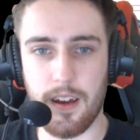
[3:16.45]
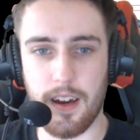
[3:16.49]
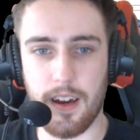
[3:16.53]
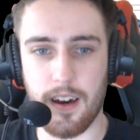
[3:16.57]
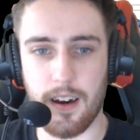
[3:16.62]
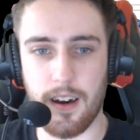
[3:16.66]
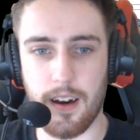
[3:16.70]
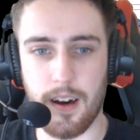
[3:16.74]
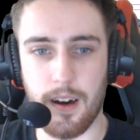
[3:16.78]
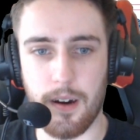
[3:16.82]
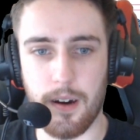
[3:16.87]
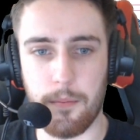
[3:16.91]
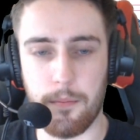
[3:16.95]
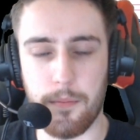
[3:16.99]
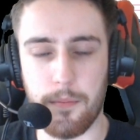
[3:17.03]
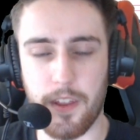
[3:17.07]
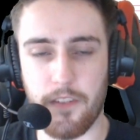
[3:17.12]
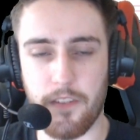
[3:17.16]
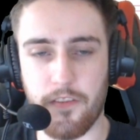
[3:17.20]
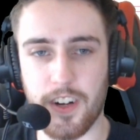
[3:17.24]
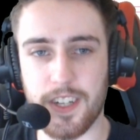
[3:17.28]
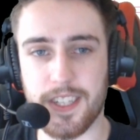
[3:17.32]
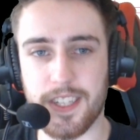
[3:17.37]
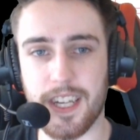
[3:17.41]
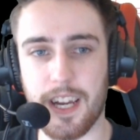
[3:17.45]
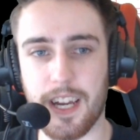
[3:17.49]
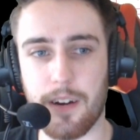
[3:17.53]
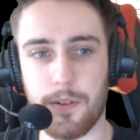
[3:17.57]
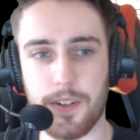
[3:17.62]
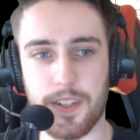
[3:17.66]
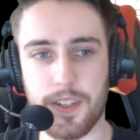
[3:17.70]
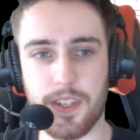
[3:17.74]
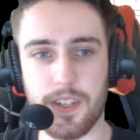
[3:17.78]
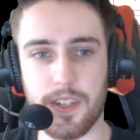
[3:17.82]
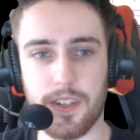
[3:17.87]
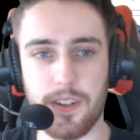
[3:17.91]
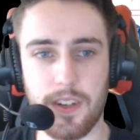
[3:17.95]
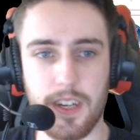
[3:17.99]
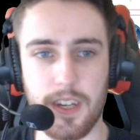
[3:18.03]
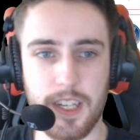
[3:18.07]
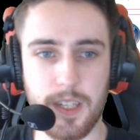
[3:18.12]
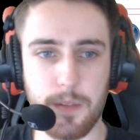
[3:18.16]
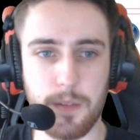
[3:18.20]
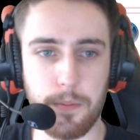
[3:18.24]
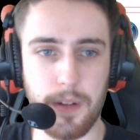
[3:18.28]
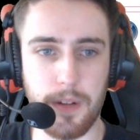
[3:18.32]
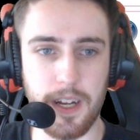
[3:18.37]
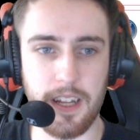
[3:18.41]
The first thing I want to
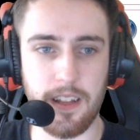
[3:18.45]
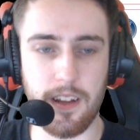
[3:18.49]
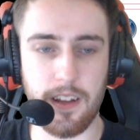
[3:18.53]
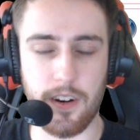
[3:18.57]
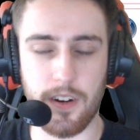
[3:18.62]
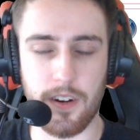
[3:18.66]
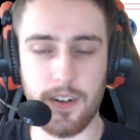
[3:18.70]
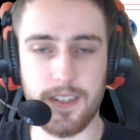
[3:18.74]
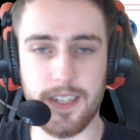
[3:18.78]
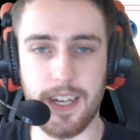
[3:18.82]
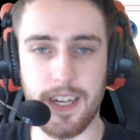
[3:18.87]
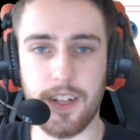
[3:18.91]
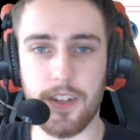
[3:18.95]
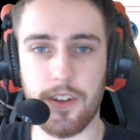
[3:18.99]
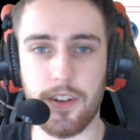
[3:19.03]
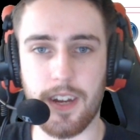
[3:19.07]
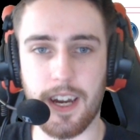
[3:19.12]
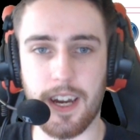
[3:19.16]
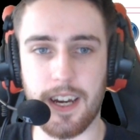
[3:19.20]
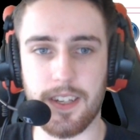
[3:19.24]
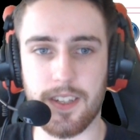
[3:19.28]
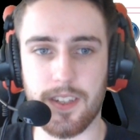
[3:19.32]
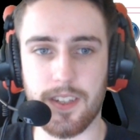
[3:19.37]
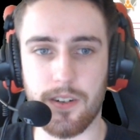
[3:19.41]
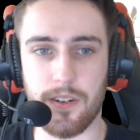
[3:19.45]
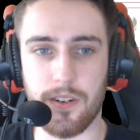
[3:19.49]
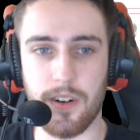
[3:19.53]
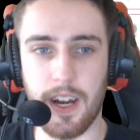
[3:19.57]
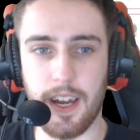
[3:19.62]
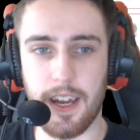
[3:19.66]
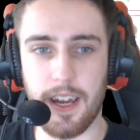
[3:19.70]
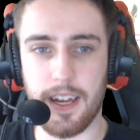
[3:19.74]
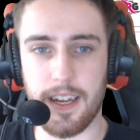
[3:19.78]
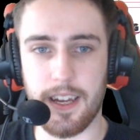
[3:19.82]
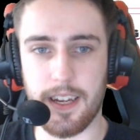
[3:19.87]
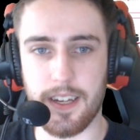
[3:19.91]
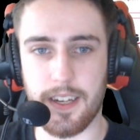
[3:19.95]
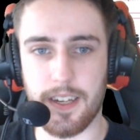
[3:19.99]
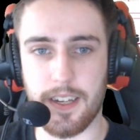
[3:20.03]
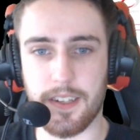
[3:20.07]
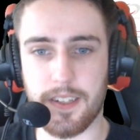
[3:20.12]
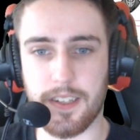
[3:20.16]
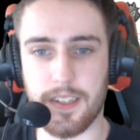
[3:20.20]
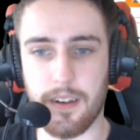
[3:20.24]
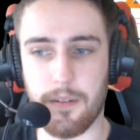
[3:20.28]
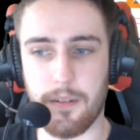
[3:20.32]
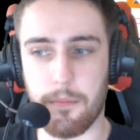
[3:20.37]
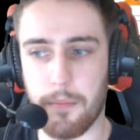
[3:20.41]
explain, or tell you guys though,
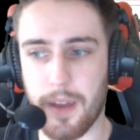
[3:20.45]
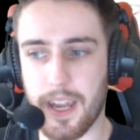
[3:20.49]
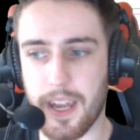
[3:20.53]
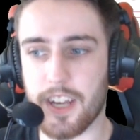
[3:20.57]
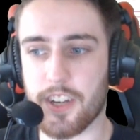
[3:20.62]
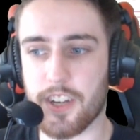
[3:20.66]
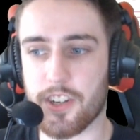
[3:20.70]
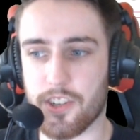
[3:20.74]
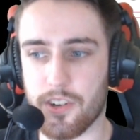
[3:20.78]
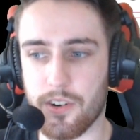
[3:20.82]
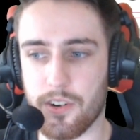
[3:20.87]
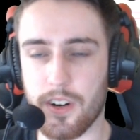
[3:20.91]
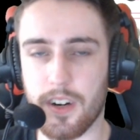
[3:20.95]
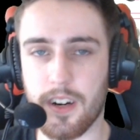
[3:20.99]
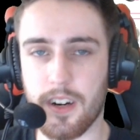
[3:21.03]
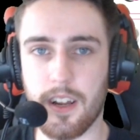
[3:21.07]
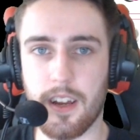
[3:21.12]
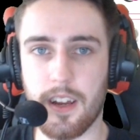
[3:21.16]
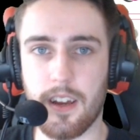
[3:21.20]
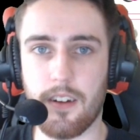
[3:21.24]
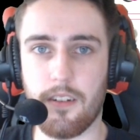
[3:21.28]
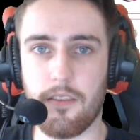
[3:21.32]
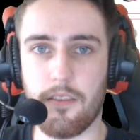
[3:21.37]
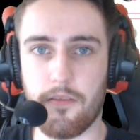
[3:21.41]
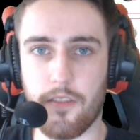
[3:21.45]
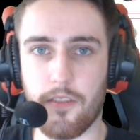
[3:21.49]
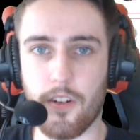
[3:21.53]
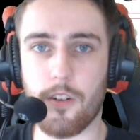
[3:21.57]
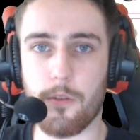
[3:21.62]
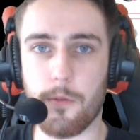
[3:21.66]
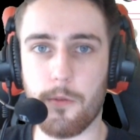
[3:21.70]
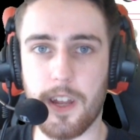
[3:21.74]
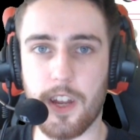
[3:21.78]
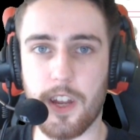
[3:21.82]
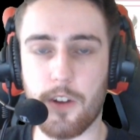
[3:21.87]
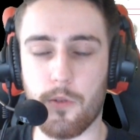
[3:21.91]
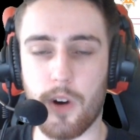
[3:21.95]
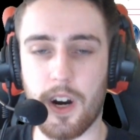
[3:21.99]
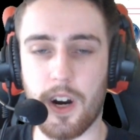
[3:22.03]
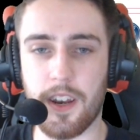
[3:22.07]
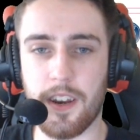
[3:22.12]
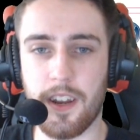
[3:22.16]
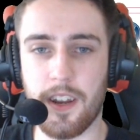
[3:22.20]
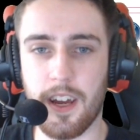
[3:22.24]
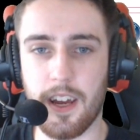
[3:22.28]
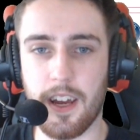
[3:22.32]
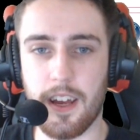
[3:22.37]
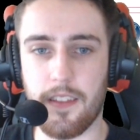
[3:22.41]
is make sure for week
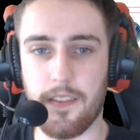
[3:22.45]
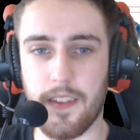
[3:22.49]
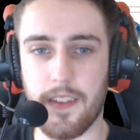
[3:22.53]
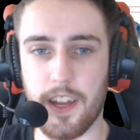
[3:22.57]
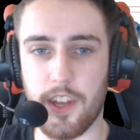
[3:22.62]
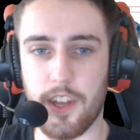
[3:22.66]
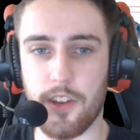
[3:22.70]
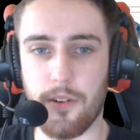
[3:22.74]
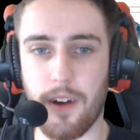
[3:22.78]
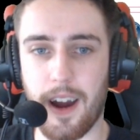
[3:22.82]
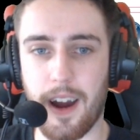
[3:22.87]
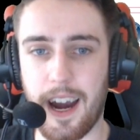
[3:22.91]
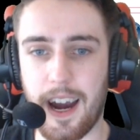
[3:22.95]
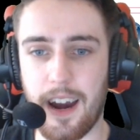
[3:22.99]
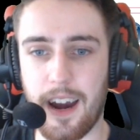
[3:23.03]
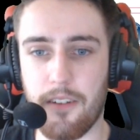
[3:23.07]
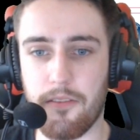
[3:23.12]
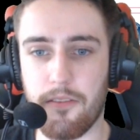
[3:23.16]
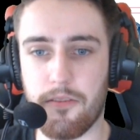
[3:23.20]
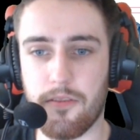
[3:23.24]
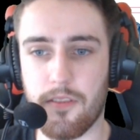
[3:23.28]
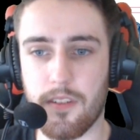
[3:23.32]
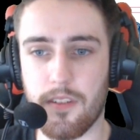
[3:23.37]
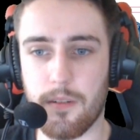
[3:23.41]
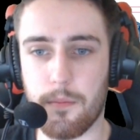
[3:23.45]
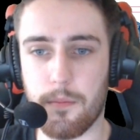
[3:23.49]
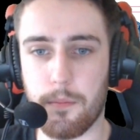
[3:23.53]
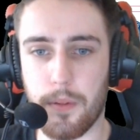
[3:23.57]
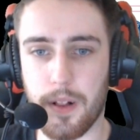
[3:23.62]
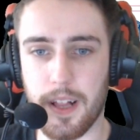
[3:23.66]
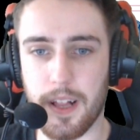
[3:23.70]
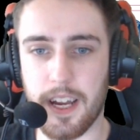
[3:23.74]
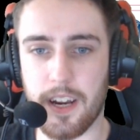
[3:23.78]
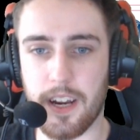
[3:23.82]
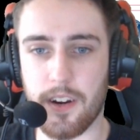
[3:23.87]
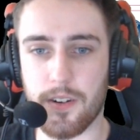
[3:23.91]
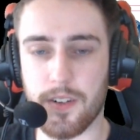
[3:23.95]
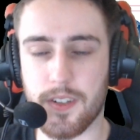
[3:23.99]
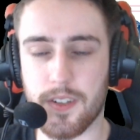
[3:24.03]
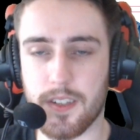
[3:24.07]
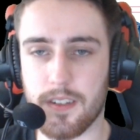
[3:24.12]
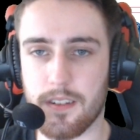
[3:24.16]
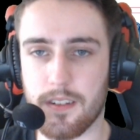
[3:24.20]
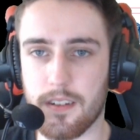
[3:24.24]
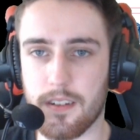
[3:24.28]
1 that you have players